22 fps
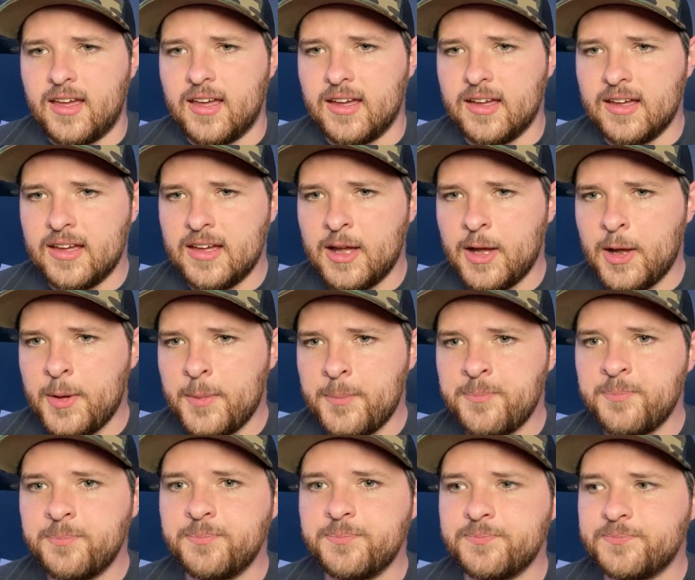
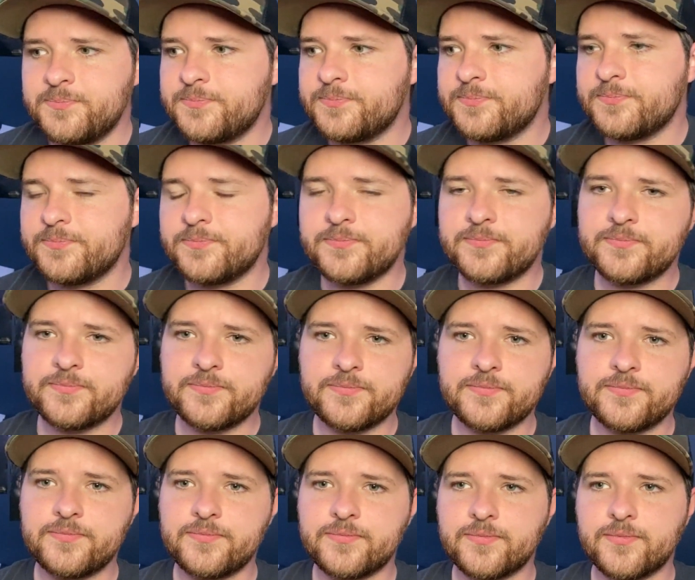Um
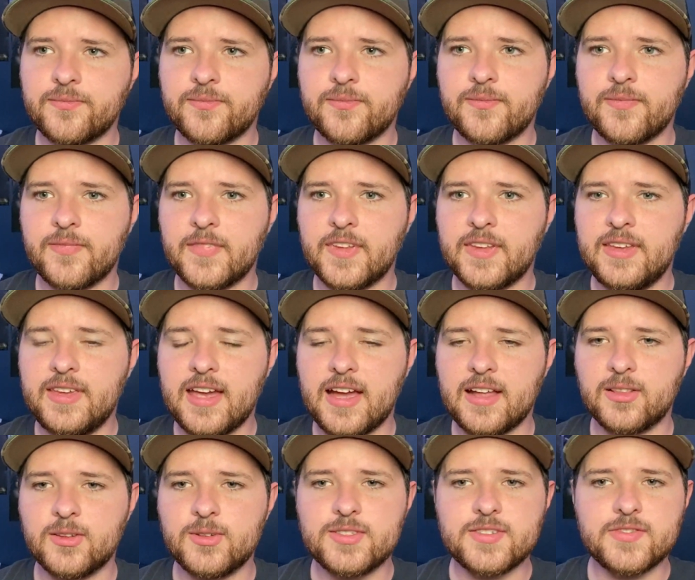
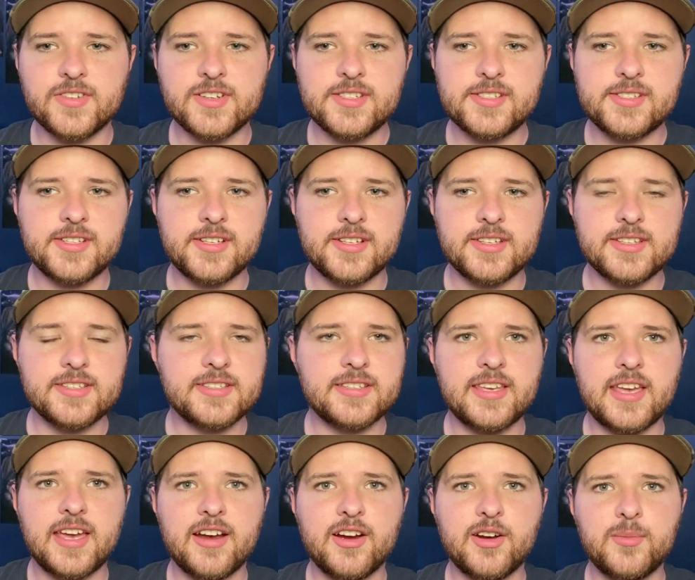yeah, Lucifer still doesn't
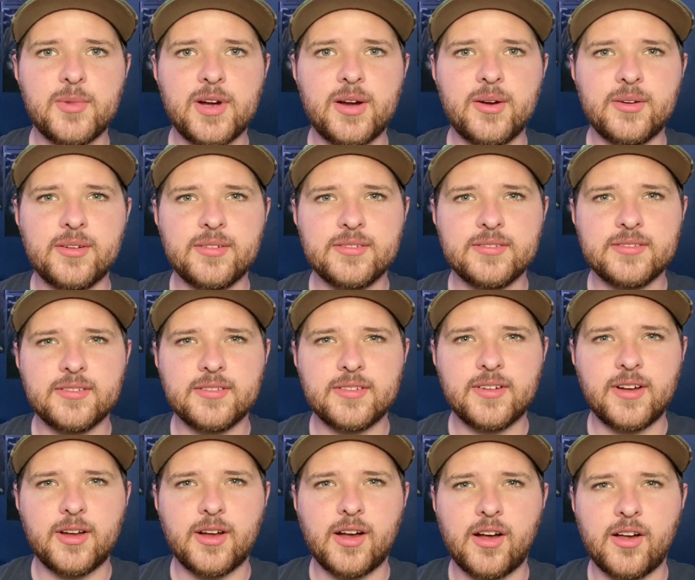care about
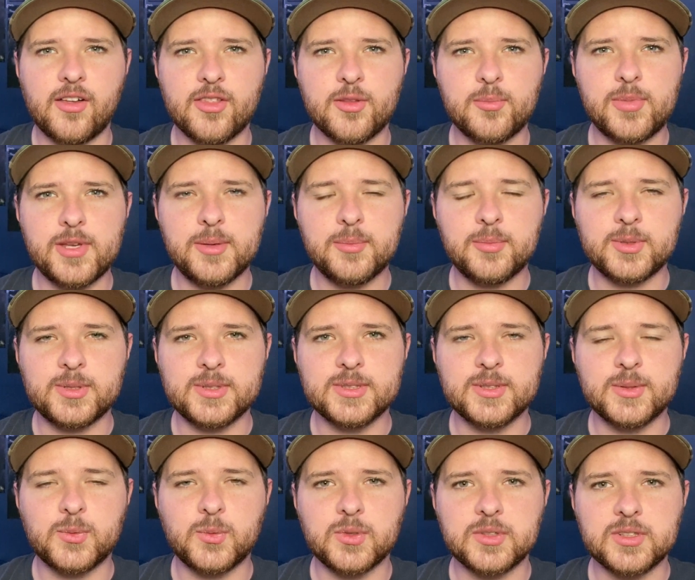all the people in
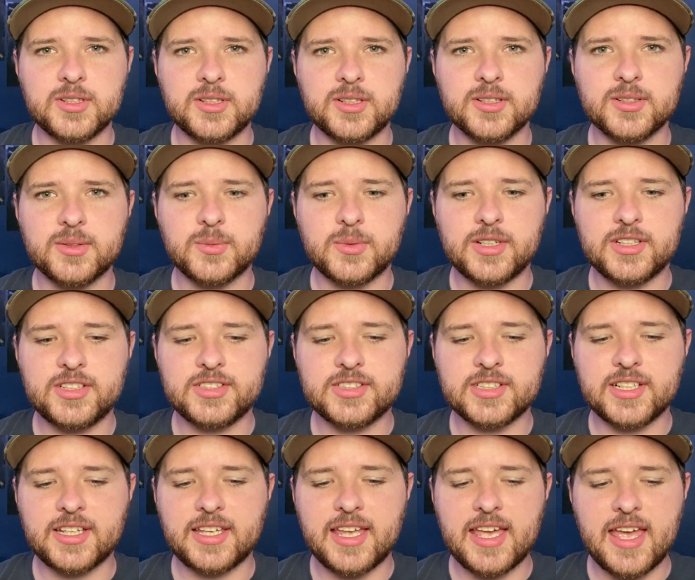the world, which
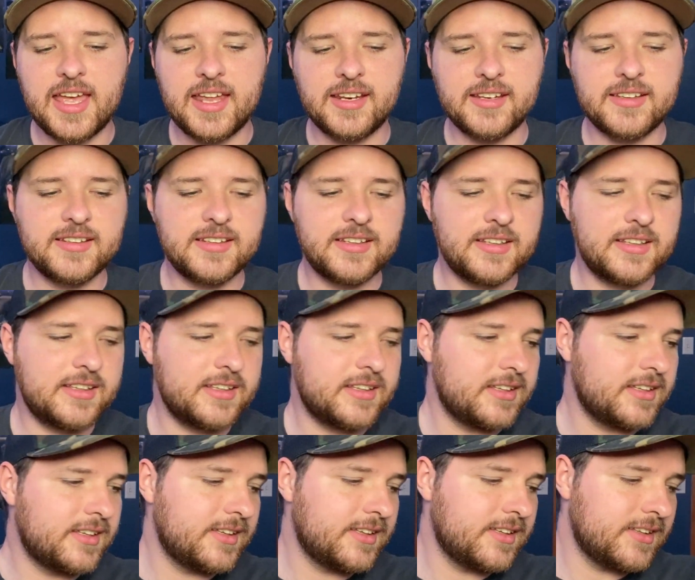again,
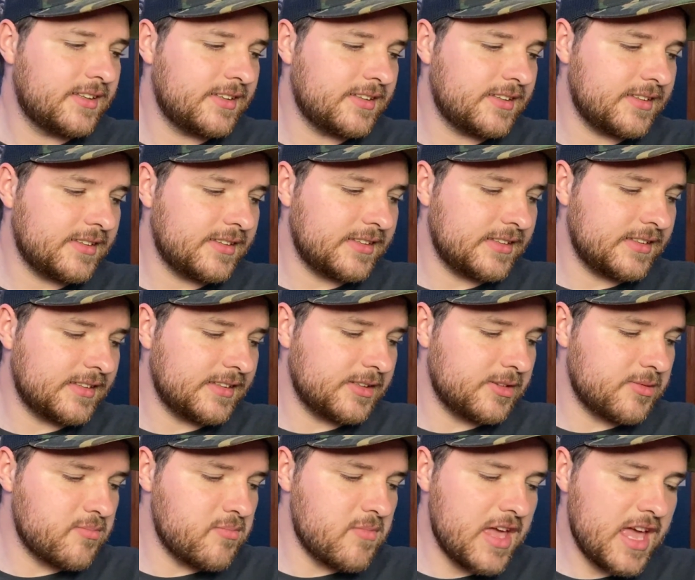
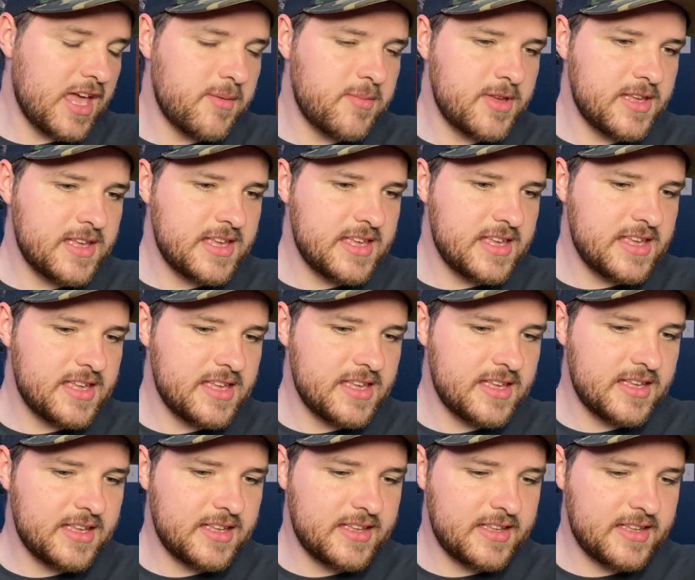
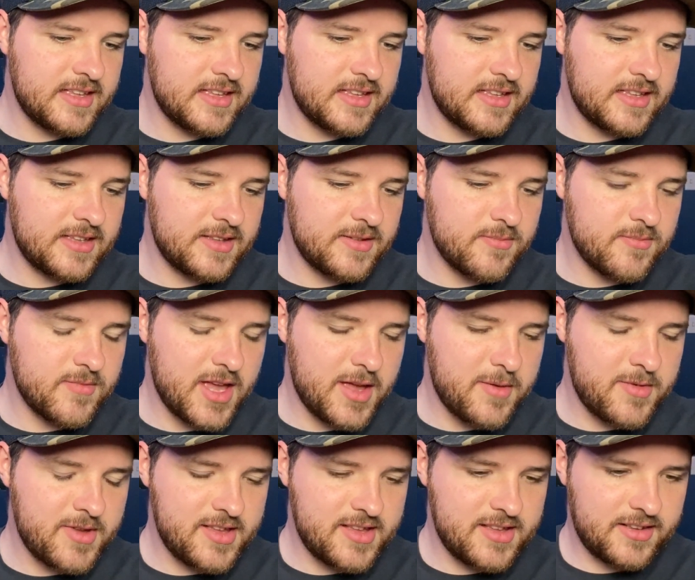maybe
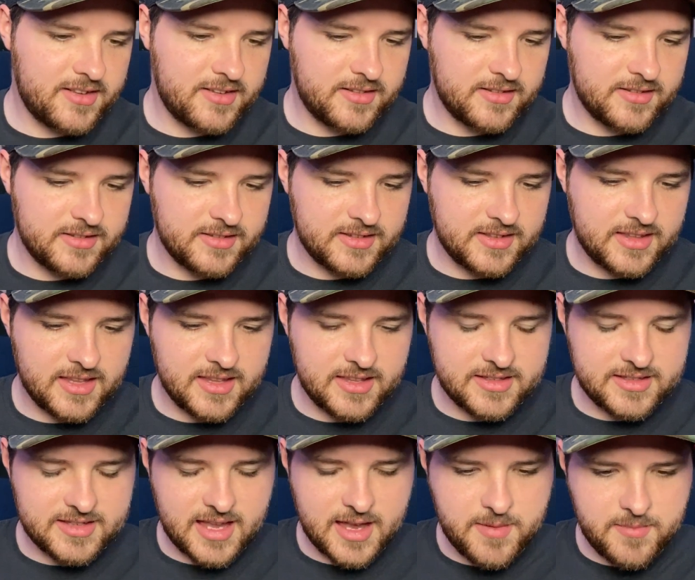maybe the
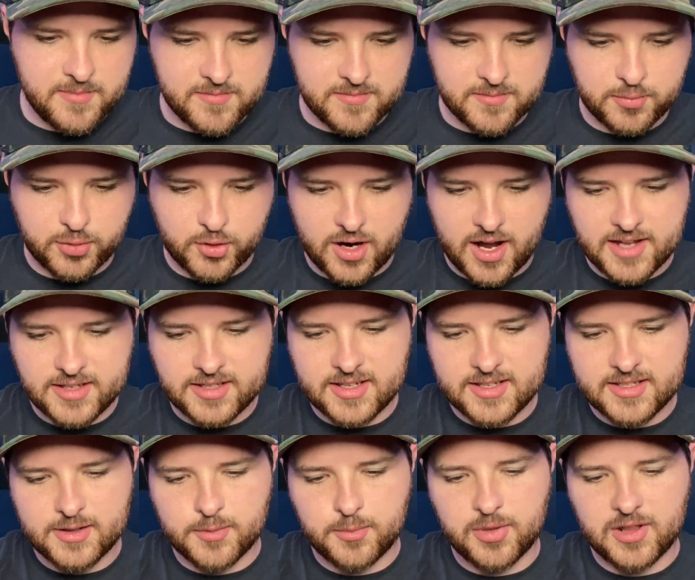same
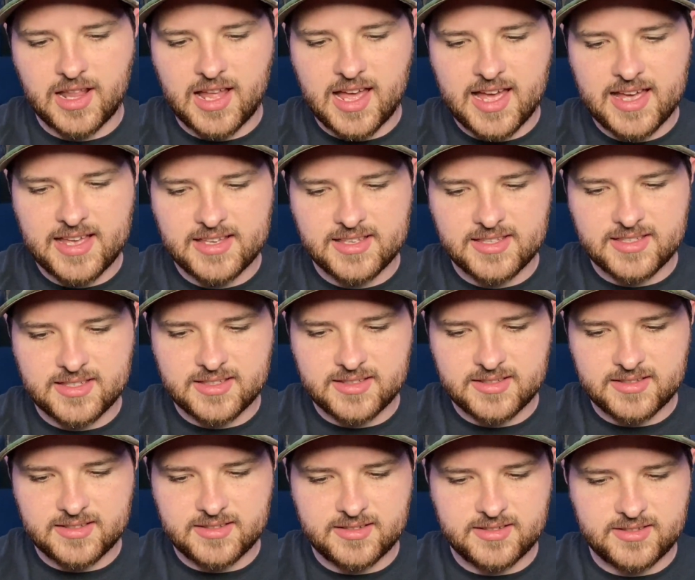process applies
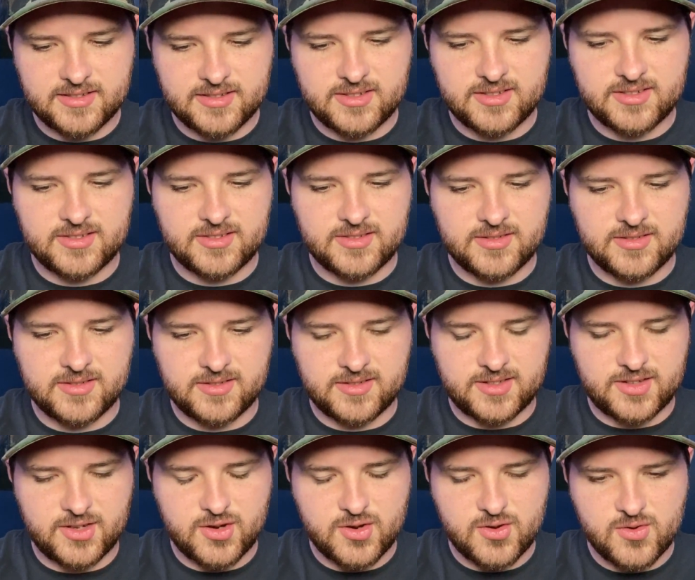
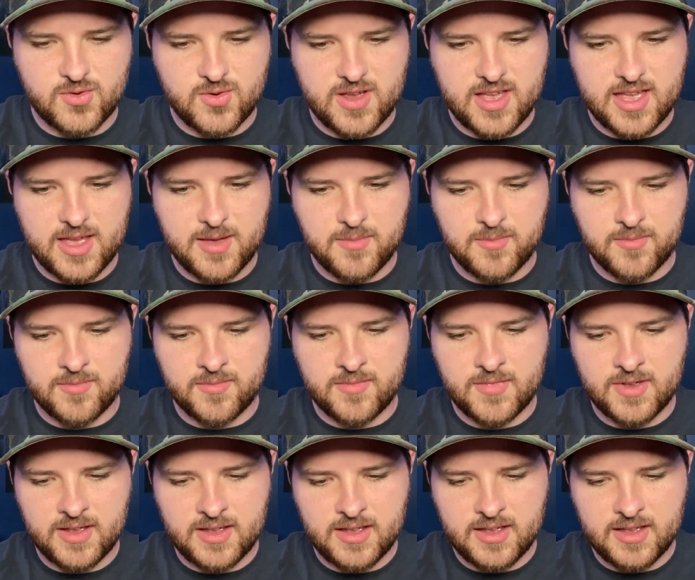to him,